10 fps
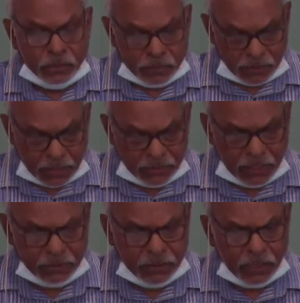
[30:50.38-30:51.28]

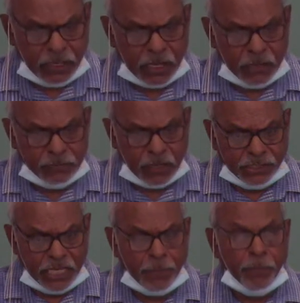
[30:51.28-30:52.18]

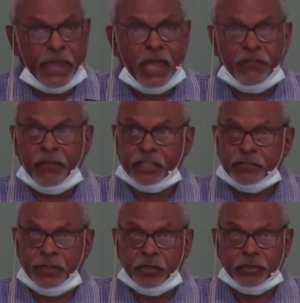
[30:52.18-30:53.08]
power for us,
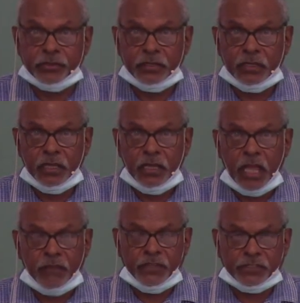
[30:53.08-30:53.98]
because if
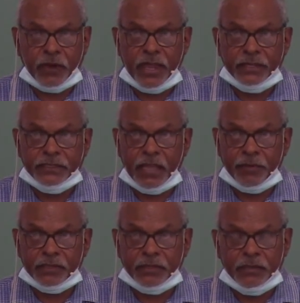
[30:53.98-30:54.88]
the Australian
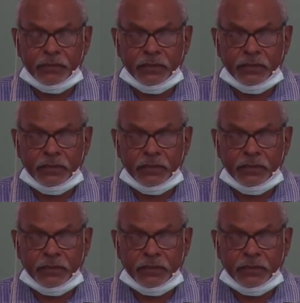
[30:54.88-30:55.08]
government is